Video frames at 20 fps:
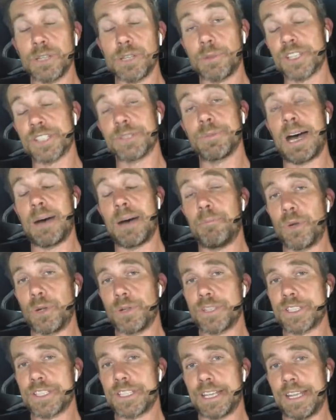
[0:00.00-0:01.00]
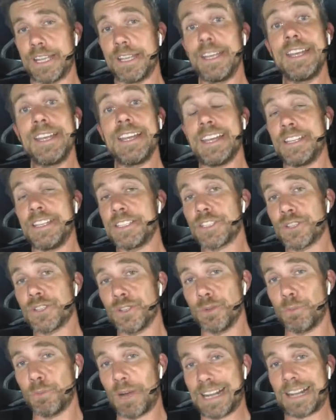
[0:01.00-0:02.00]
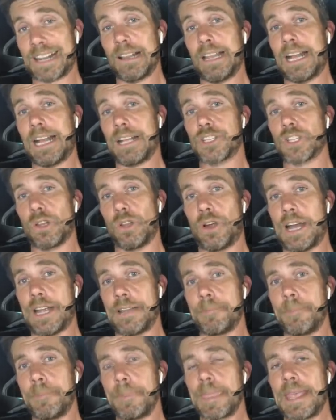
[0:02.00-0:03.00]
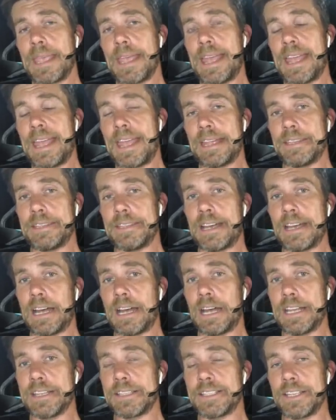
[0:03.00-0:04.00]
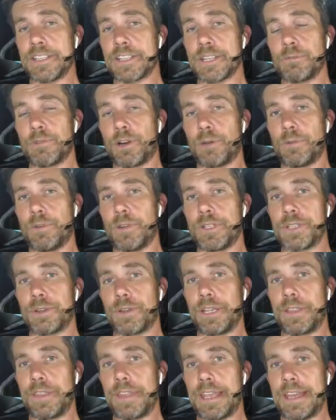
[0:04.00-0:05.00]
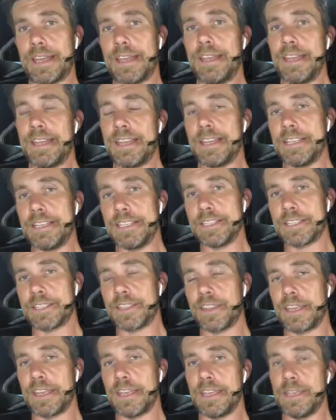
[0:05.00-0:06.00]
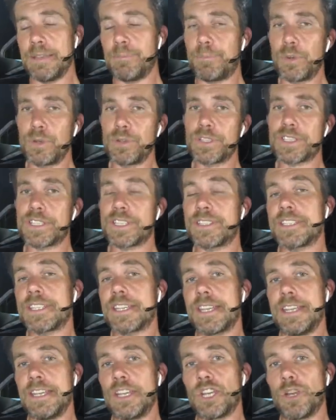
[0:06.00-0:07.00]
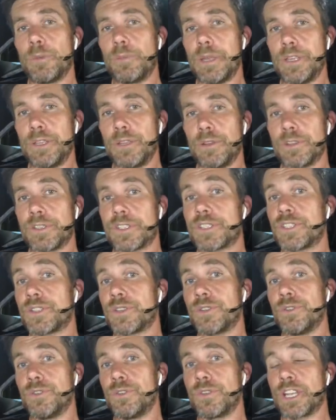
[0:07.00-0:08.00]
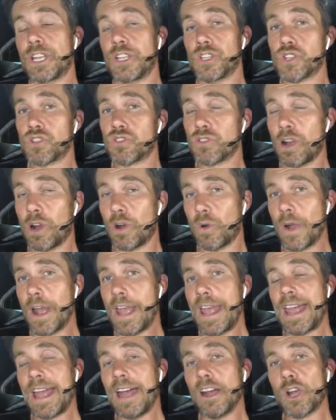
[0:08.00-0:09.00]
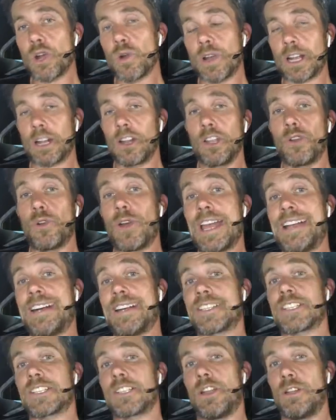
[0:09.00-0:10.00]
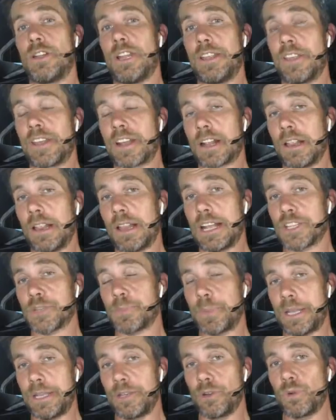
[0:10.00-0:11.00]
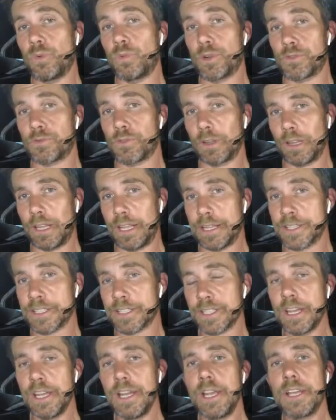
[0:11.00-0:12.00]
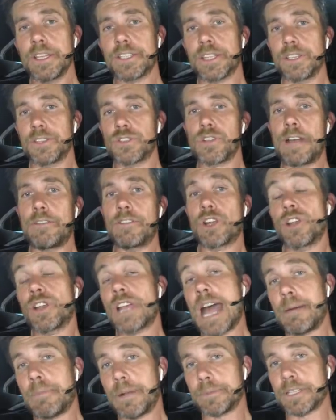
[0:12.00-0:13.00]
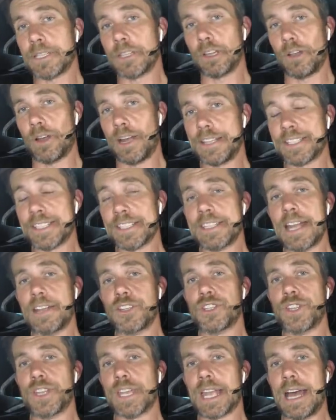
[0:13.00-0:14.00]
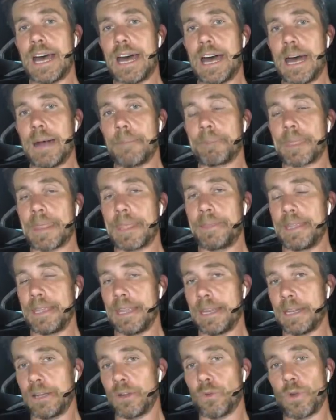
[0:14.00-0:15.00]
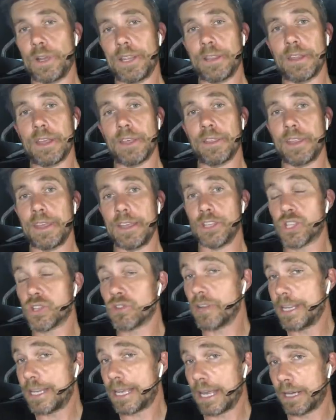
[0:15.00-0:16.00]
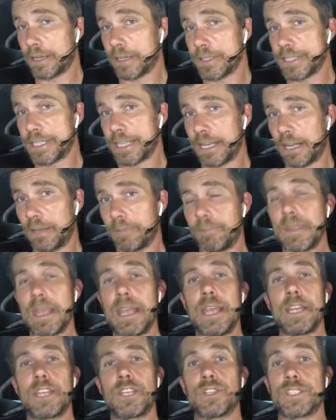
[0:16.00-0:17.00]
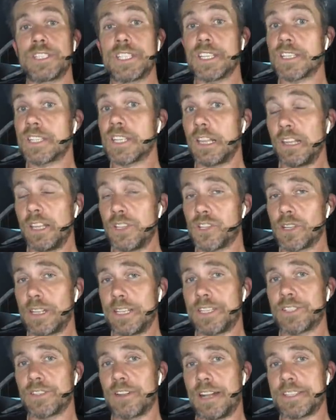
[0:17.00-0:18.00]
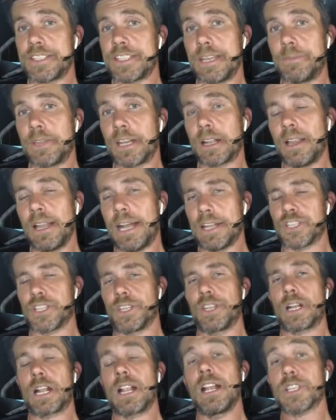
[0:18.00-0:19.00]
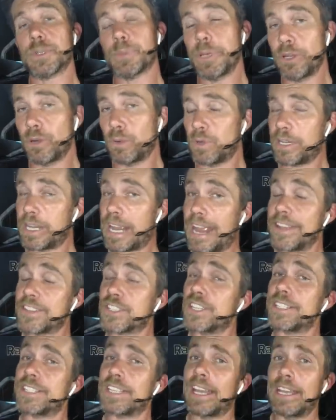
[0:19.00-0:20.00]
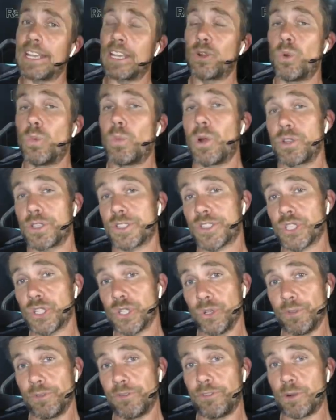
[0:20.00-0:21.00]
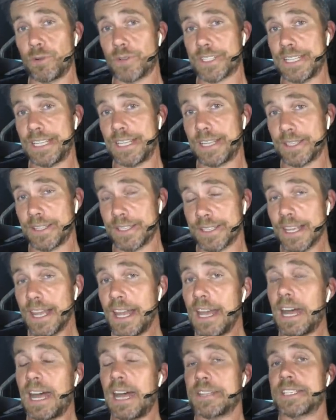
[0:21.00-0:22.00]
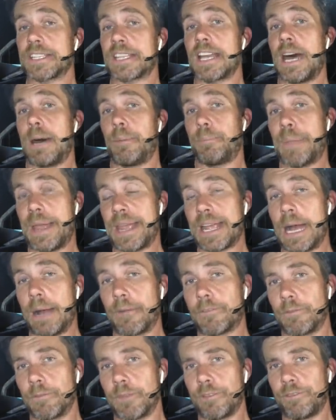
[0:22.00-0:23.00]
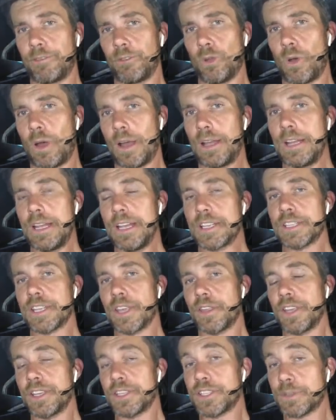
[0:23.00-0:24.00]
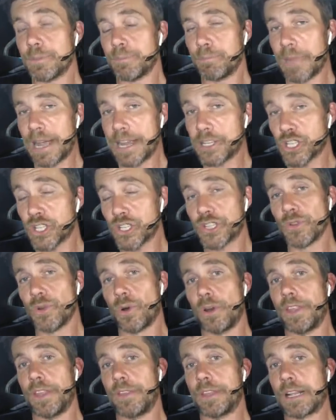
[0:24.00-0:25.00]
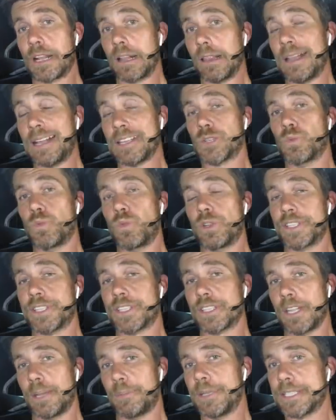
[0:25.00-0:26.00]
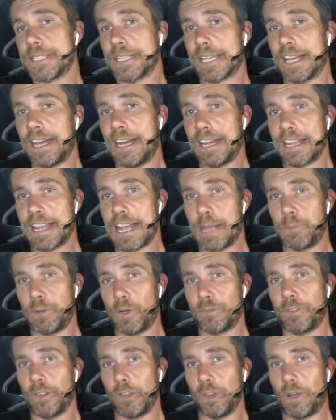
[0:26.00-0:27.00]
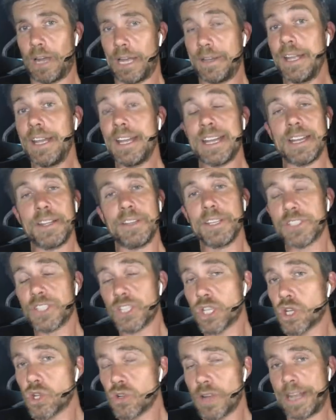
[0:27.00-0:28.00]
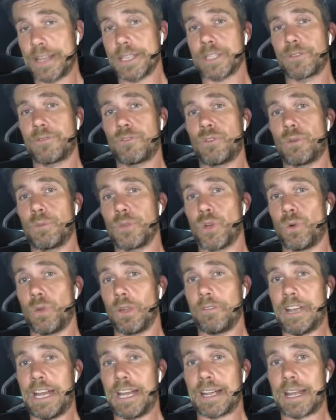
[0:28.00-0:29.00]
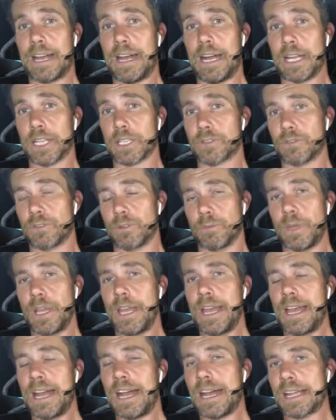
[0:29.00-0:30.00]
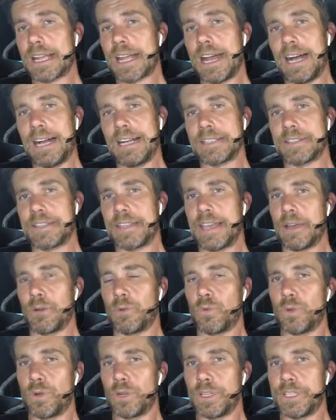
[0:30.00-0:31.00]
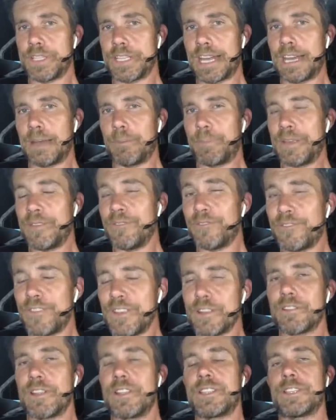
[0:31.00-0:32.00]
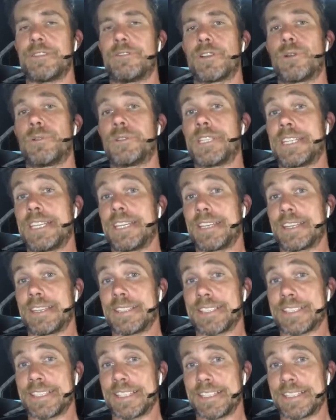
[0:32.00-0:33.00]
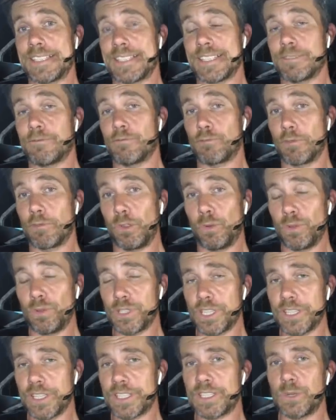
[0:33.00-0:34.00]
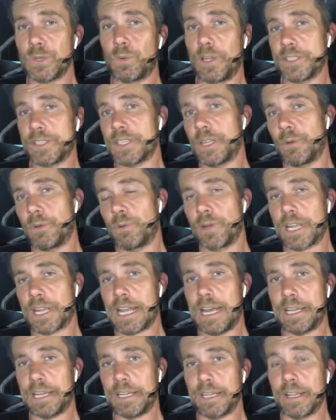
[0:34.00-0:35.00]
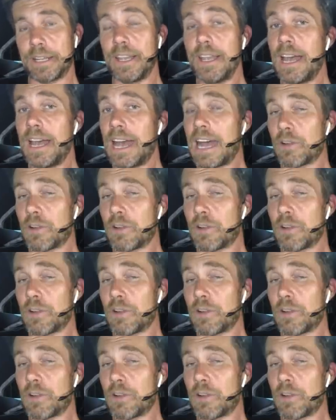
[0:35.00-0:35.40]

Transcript: TurboSmart Boost T into my clutch line, and essentially what we were doing there is the Boost T could be used to control how quickly or how slowly the clutch pedal would release. So the driver could come up to the line, stage the car, and then when the tree counted down, could just literally sidestep the clutch, and the clutch pedal would actually take almost 2 full seconds to come back up from the floor. So this made sure that the clutch would slip as the car came off the line, and this transformed all of our cars from cars that would be very difficult to get consistent launches to ones that were cutting